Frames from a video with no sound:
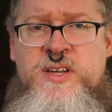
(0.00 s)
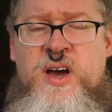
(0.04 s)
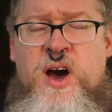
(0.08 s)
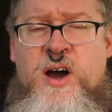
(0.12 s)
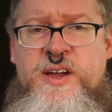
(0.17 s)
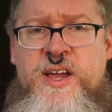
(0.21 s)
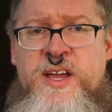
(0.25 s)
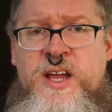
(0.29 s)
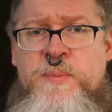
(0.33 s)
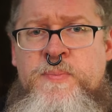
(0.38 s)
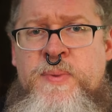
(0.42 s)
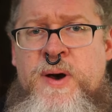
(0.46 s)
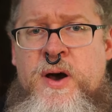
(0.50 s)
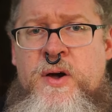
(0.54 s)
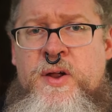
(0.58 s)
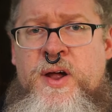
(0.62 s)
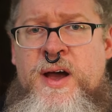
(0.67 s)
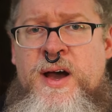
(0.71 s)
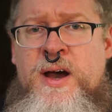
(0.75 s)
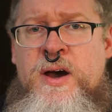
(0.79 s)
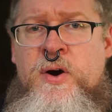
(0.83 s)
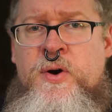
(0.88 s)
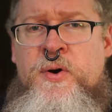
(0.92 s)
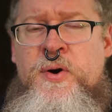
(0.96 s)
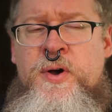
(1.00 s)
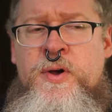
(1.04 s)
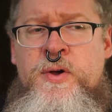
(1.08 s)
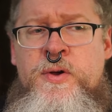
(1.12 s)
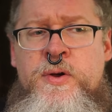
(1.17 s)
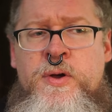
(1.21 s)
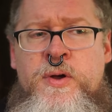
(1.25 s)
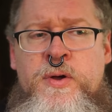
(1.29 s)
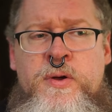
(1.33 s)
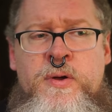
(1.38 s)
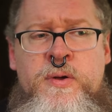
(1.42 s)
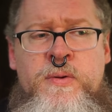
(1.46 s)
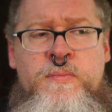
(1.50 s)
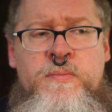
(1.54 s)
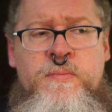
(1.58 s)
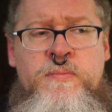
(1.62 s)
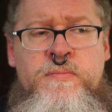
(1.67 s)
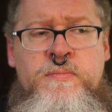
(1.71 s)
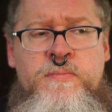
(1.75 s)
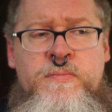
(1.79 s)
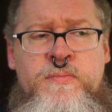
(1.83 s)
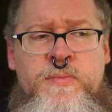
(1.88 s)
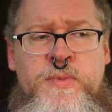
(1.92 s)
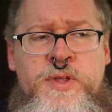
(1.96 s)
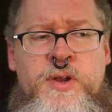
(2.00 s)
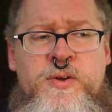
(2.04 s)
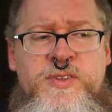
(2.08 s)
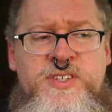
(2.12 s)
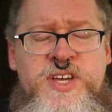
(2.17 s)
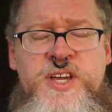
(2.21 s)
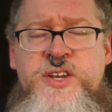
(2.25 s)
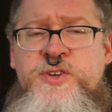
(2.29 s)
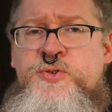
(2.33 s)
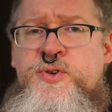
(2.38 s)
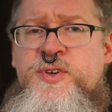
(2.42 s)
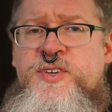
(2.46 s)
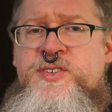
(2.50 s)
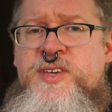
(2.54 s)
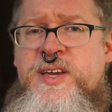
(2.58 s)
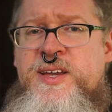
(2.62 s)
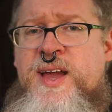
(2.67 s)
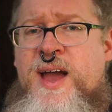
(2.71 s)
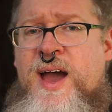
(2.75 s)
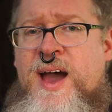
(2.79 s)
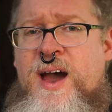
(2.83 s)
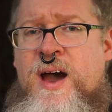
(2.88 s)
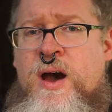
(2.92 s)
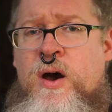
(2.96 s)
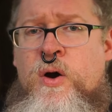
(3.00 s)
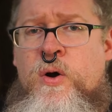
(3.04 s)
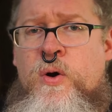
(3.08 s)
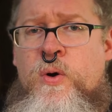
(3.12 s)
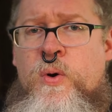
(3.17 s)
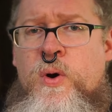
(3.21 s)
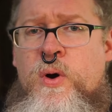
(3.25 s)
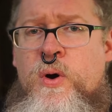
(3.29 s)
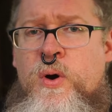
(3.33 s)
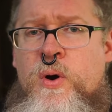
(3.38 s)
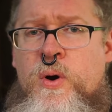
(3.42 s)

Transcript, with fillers: talking about how you know it's interesting how